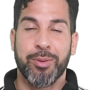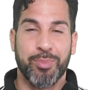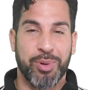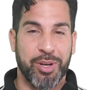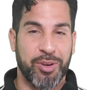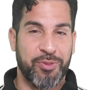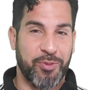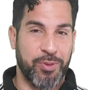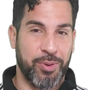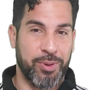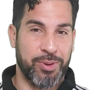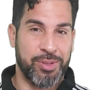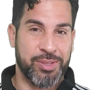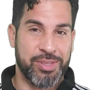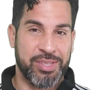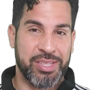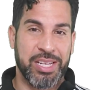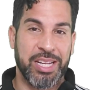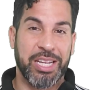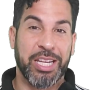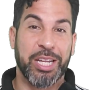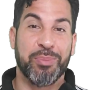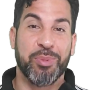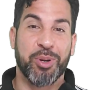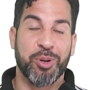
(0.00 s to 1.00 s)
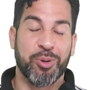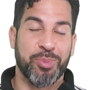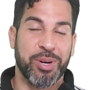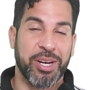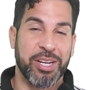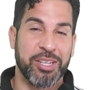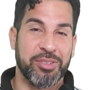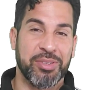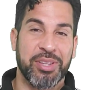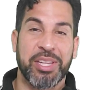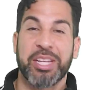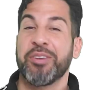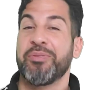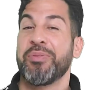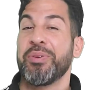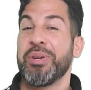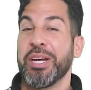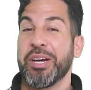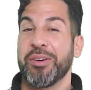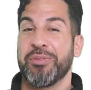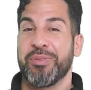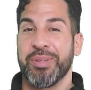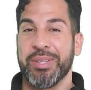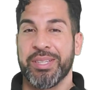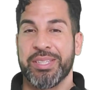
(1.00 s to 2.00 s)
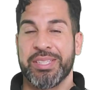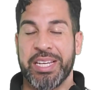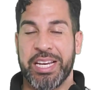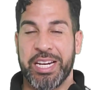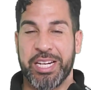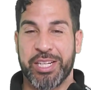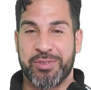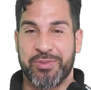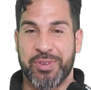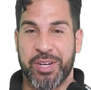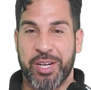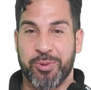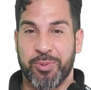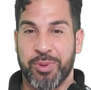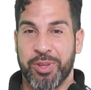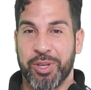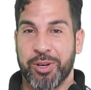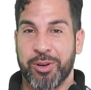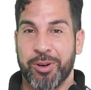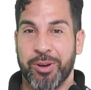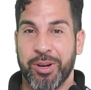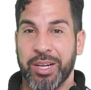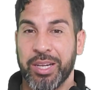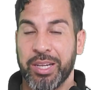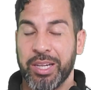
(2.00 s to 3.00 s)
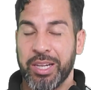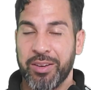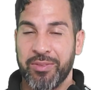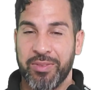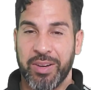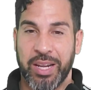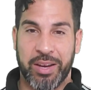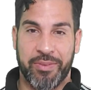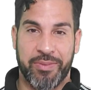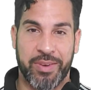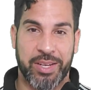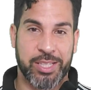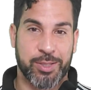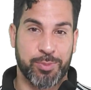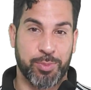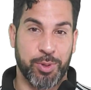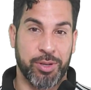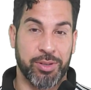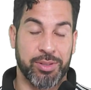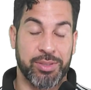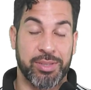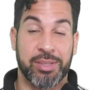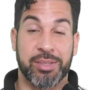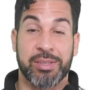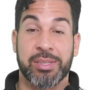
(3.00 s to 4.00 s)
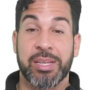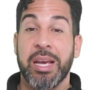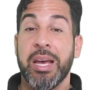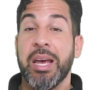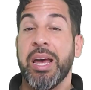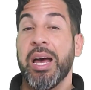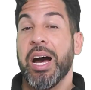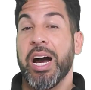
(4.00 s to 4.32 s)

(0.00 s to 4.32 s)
But first, let me remind you that if you're not fully satisfied with your current love life experiences,